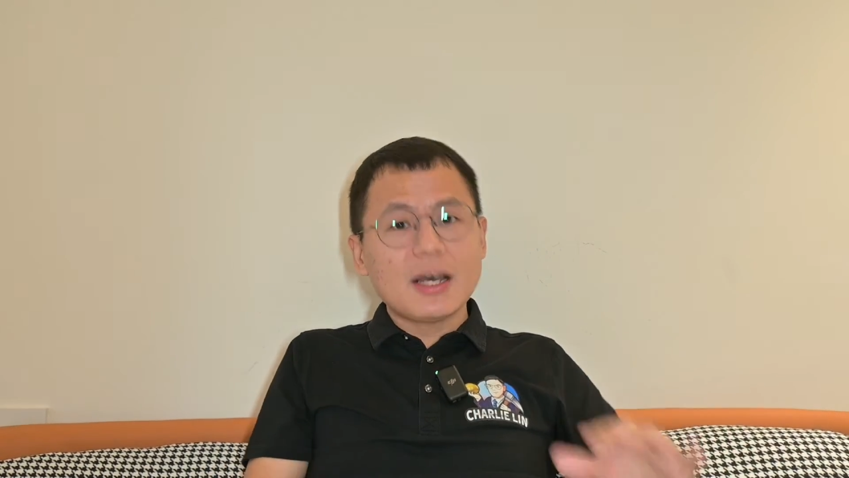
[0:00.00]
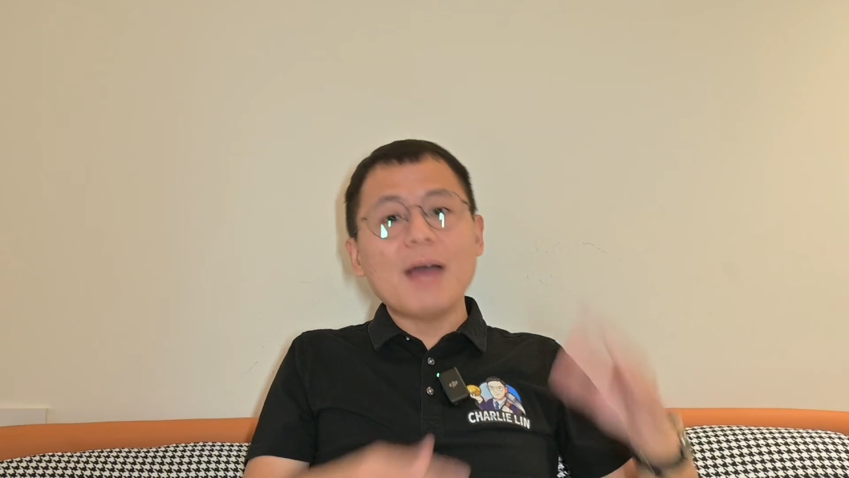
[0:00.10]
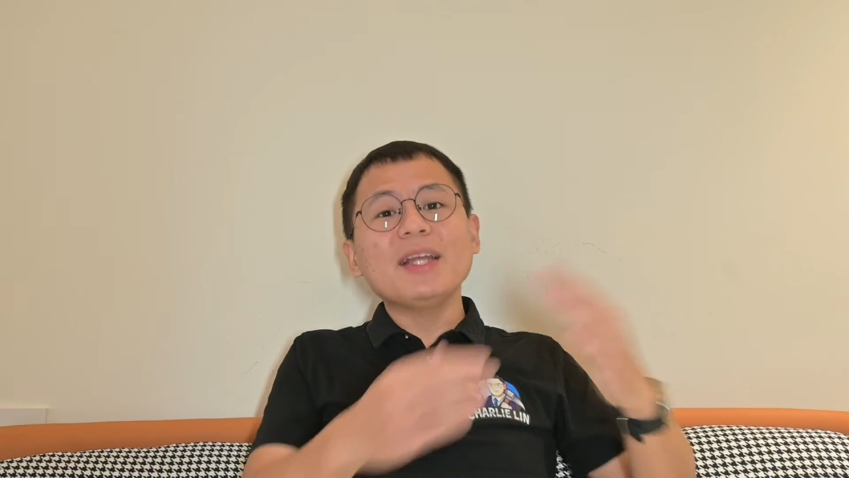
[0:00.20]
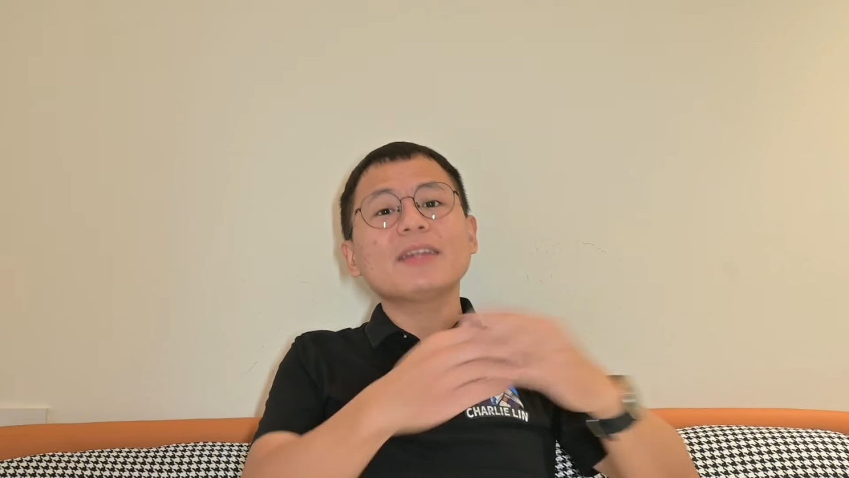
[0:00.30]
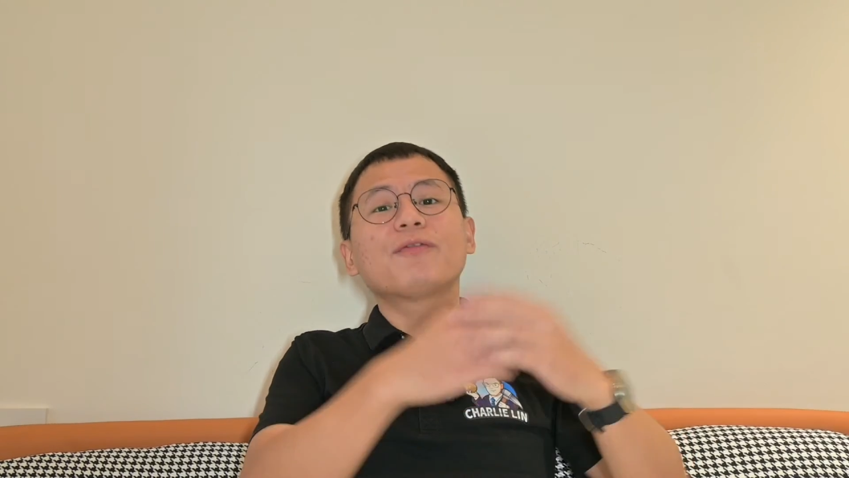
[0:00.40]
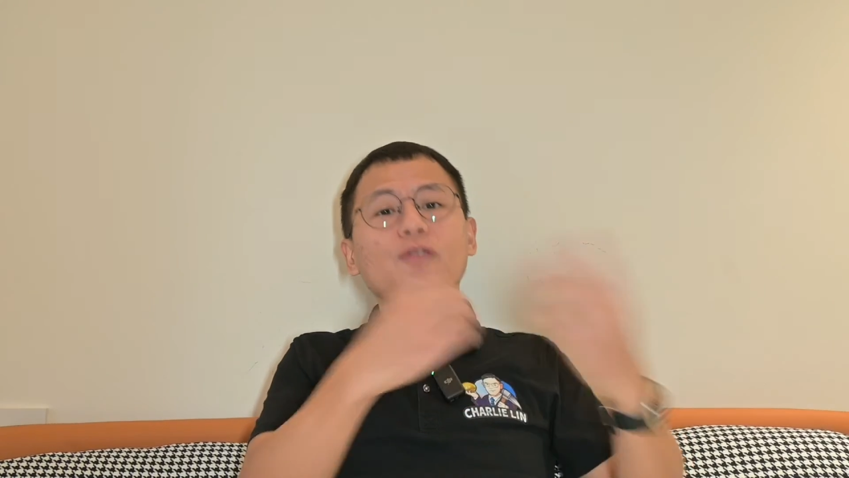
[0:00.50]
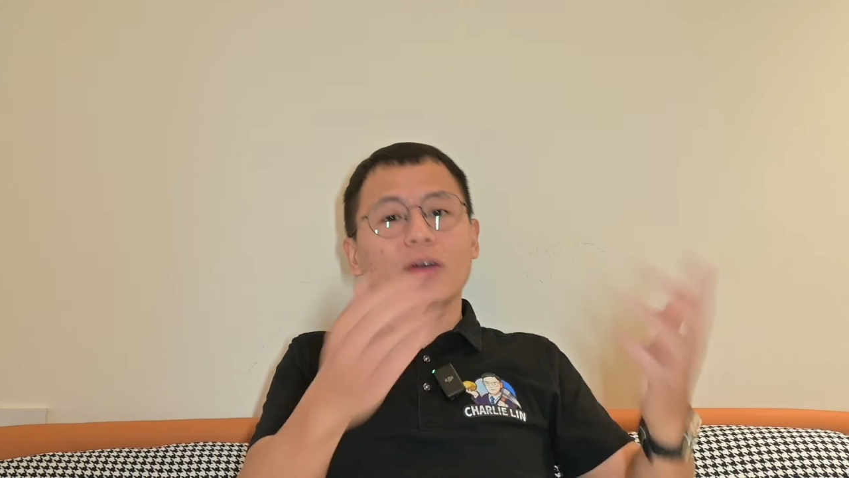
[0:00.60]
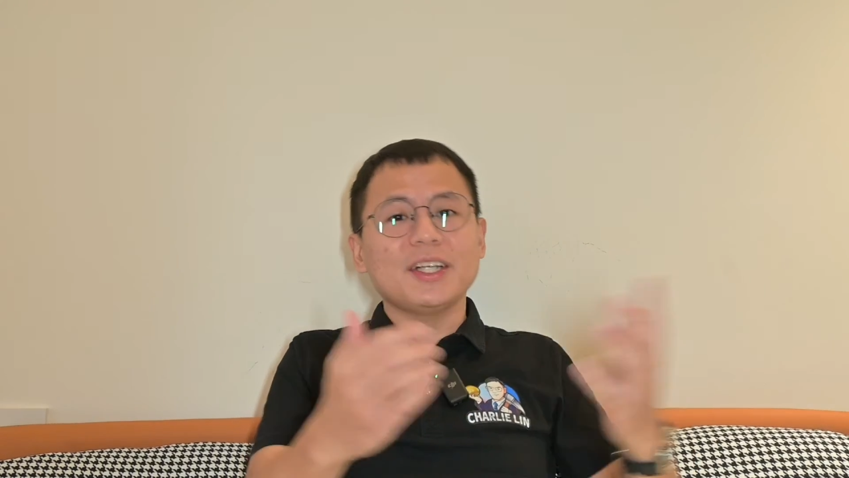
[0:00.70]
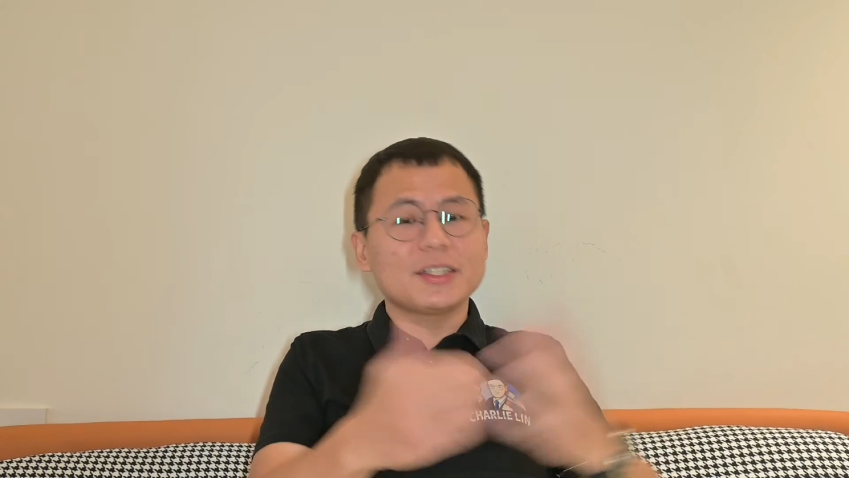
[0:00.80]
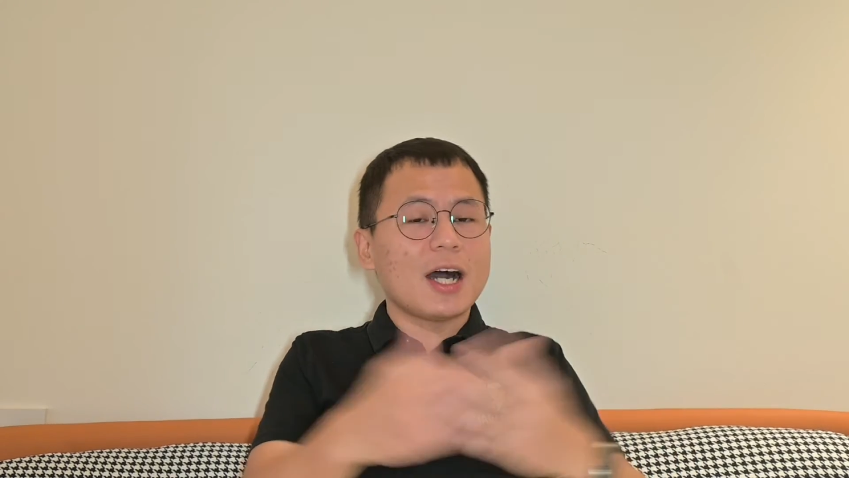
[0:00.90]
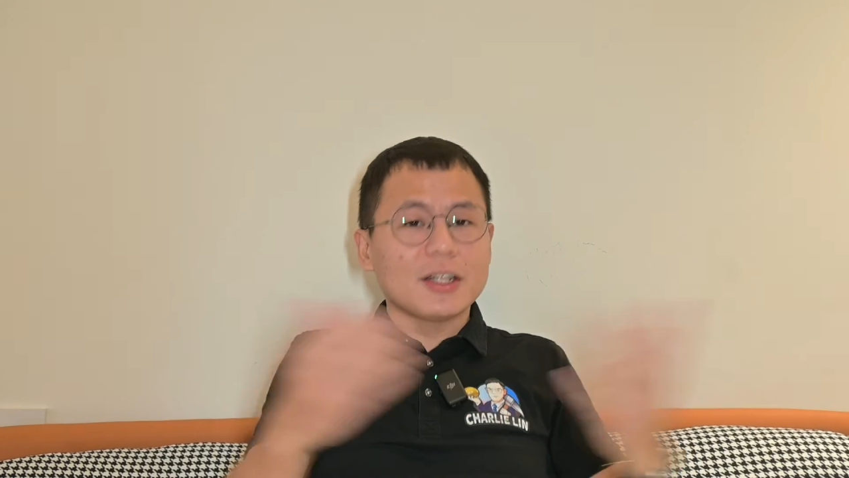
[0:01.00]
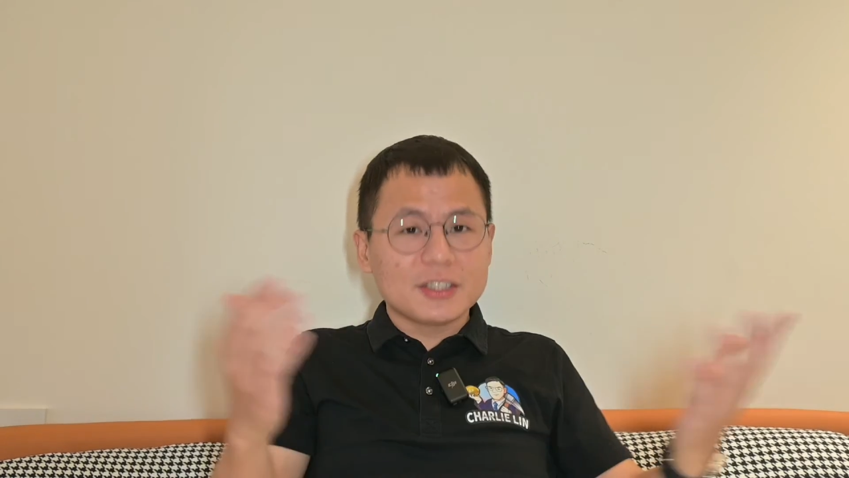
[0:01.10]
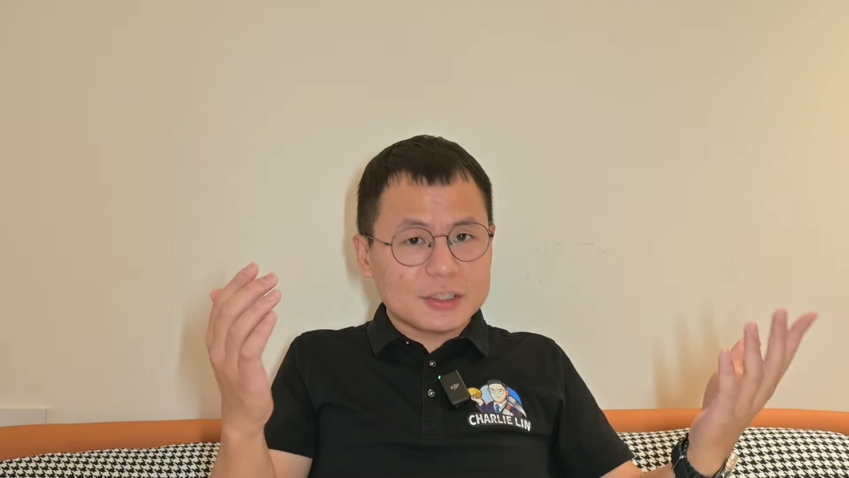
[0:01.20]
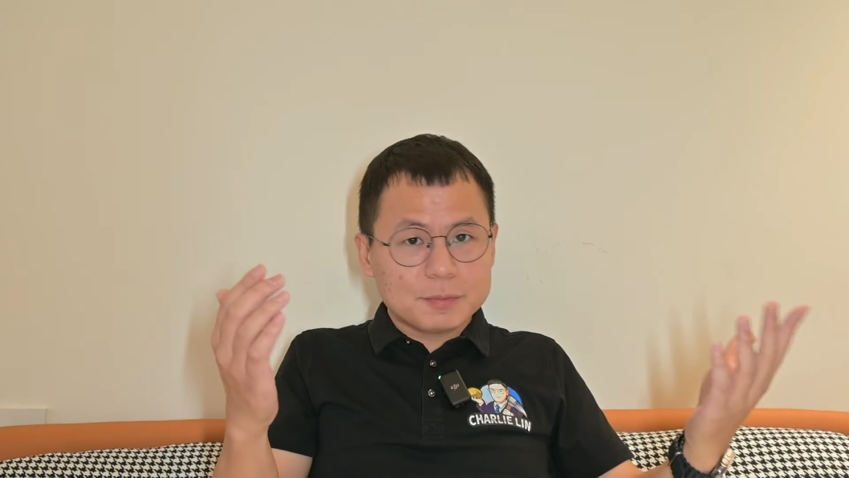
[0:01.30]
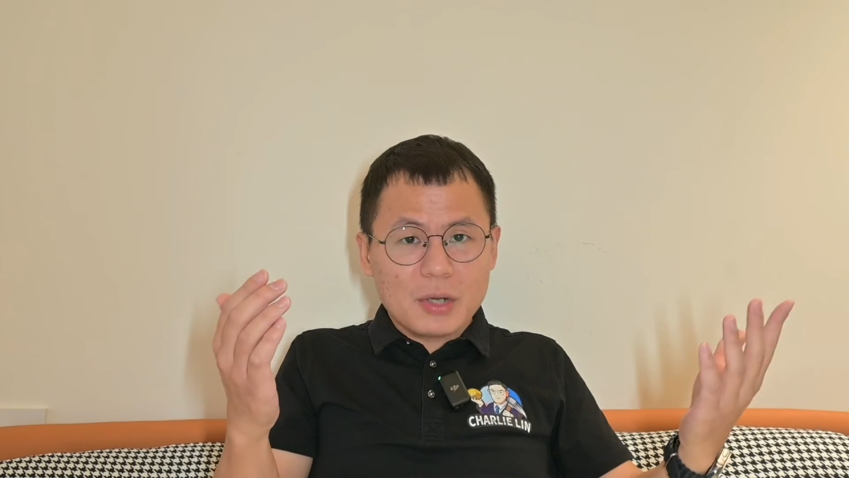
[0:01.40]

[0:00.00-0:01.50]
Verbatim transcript: I mean, the $14